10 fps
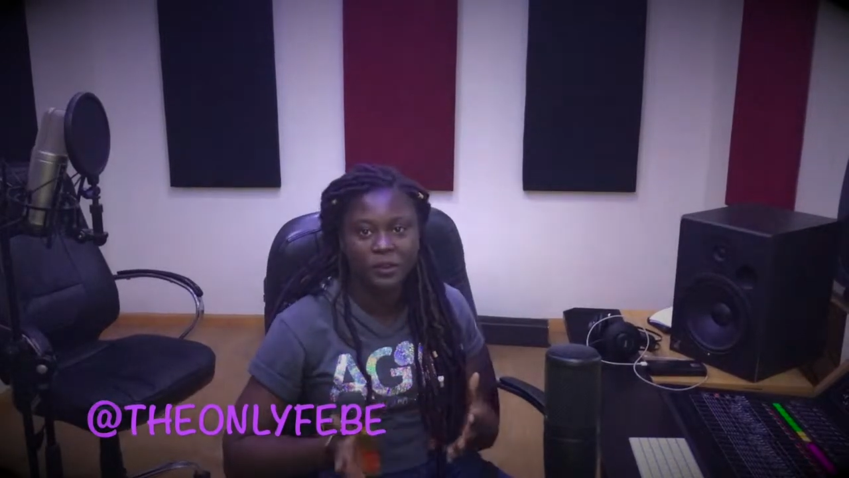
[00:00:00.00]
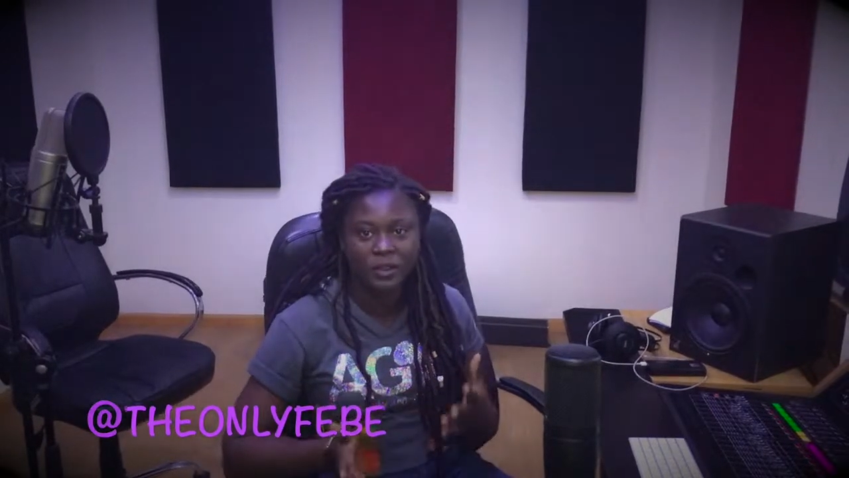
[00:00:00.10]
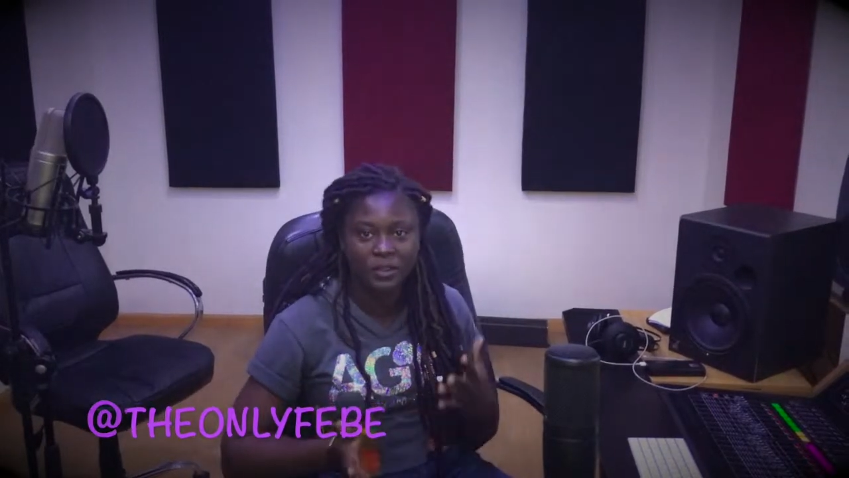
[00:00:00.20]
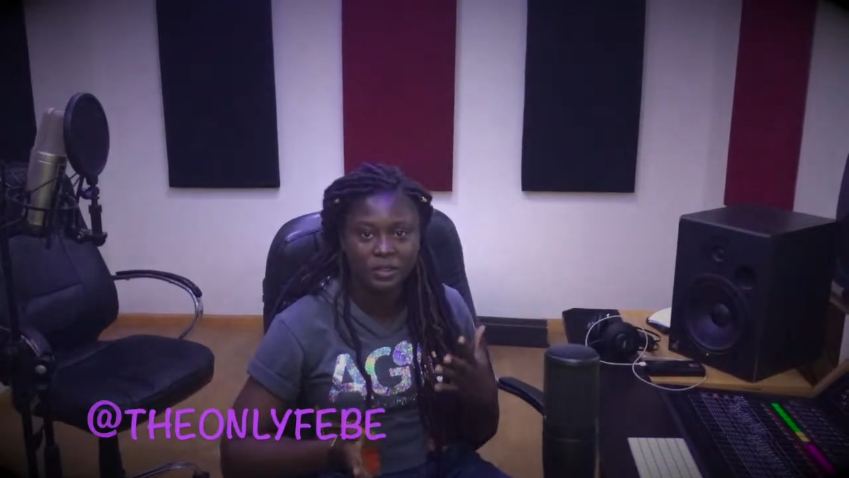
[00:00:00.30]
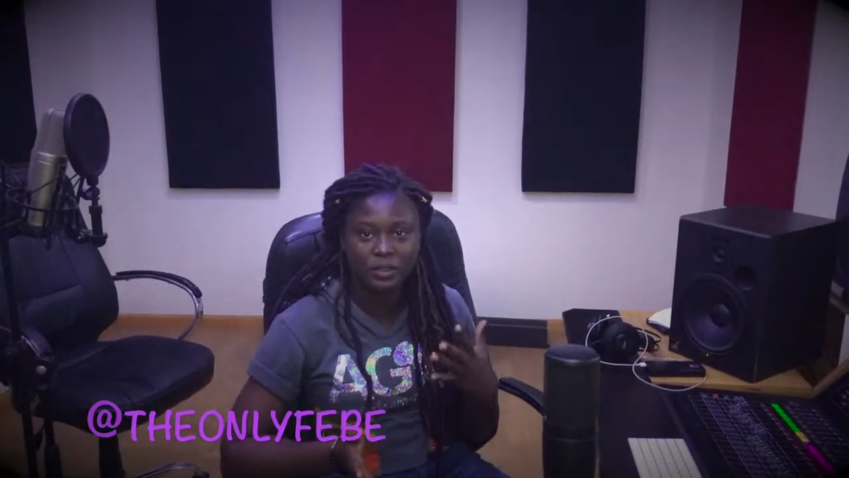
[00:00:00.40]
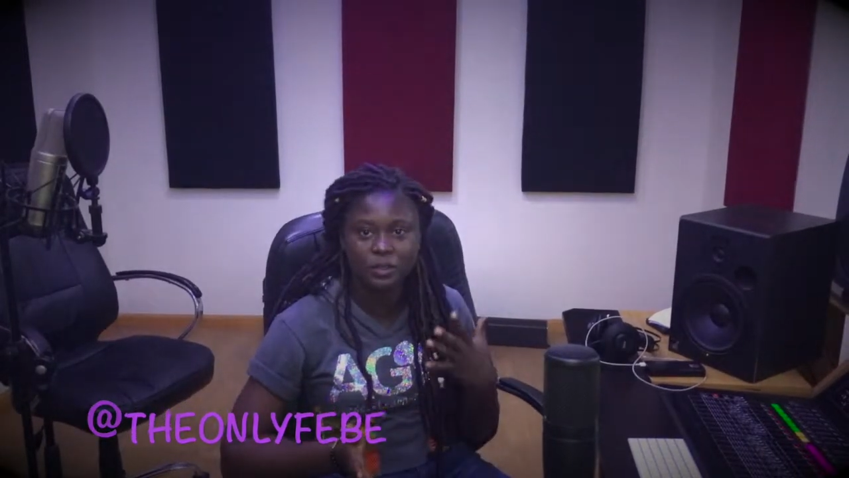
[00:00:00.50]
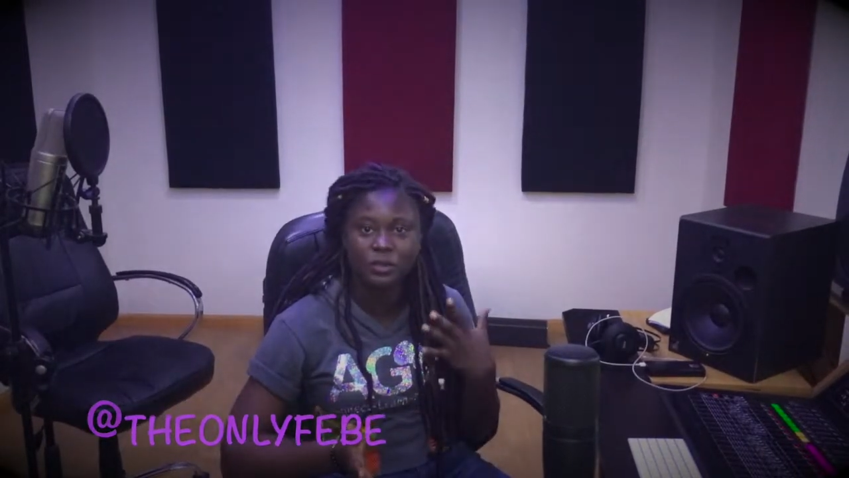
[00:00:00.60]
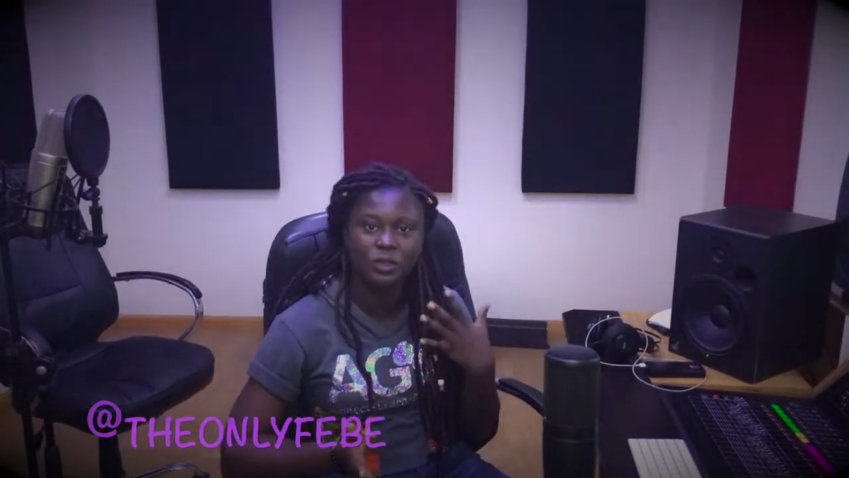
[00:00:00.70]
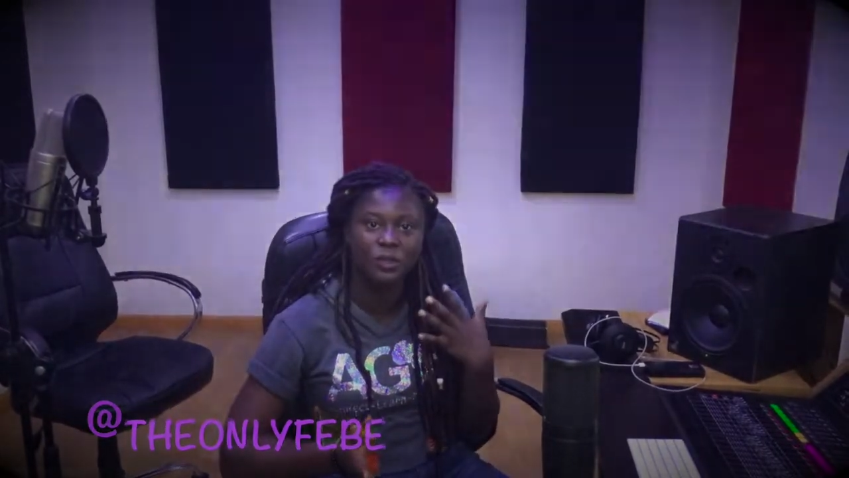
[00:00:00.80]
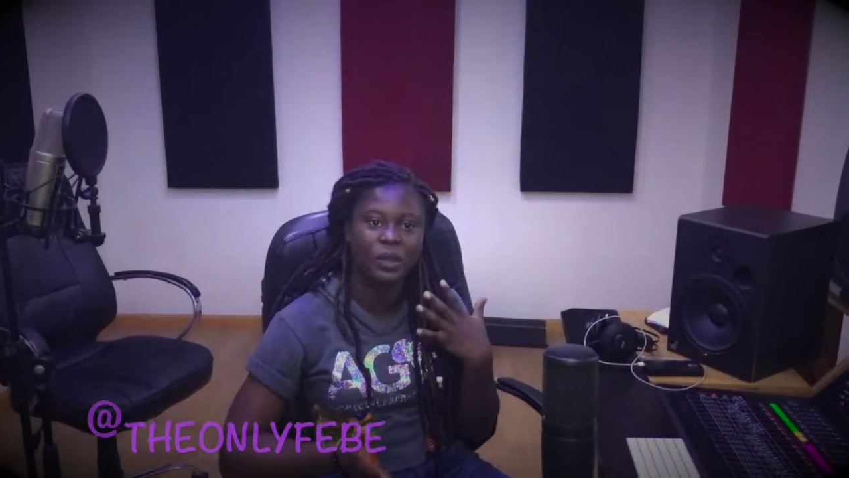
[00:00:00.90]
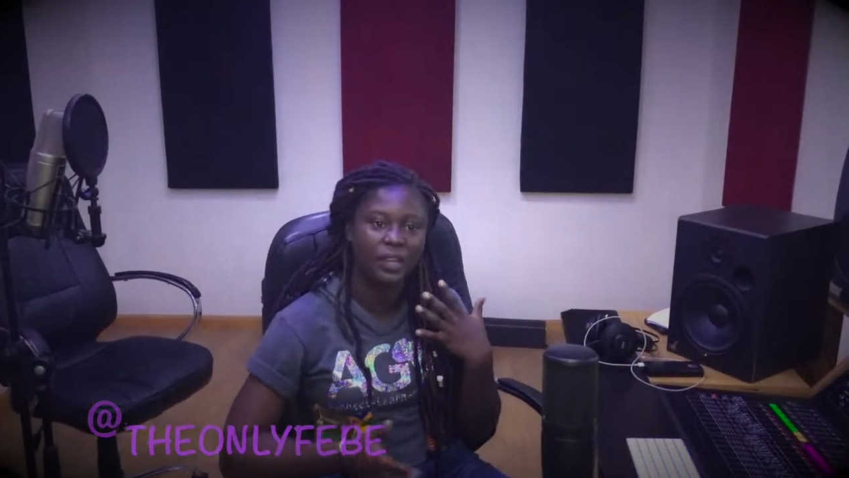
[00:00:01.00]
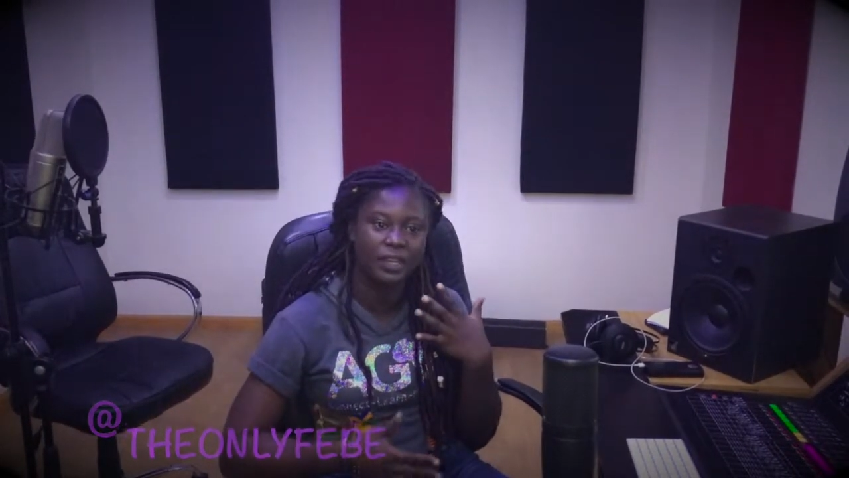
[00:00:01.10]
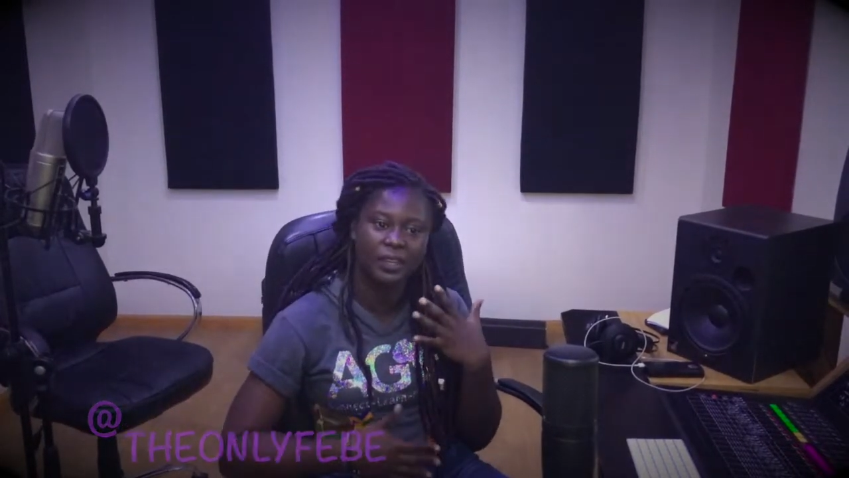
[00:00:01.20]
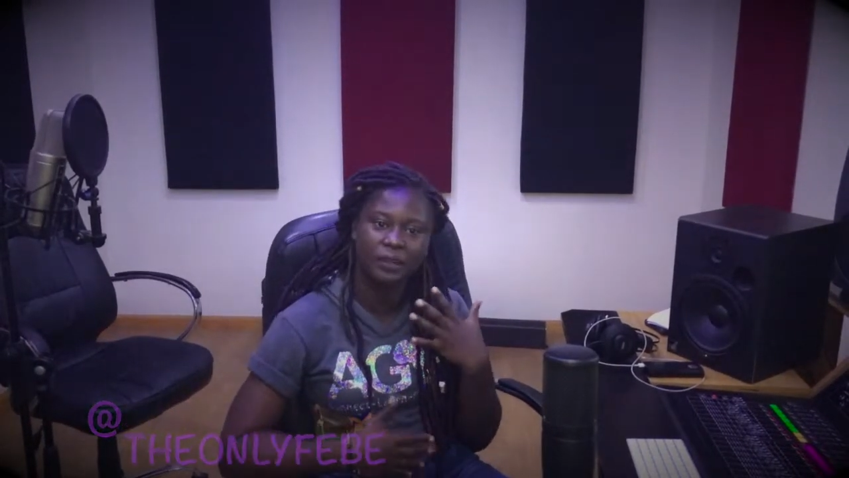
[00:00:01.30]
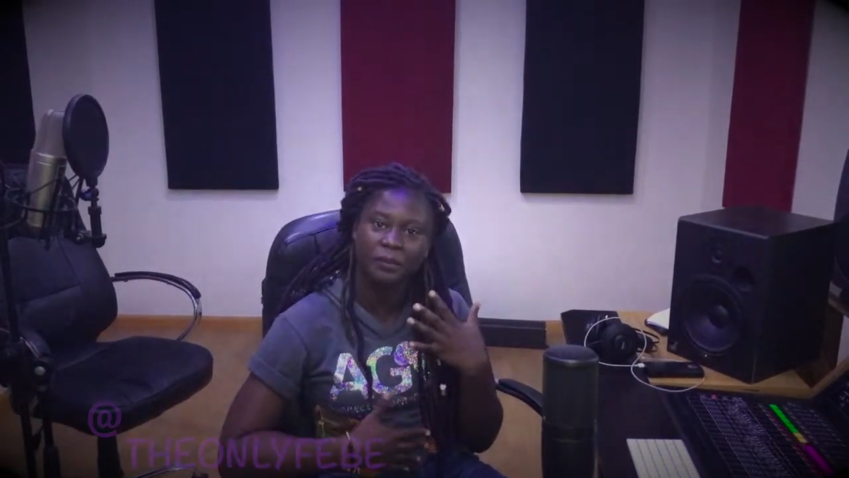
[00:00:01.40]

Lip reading: recording studio and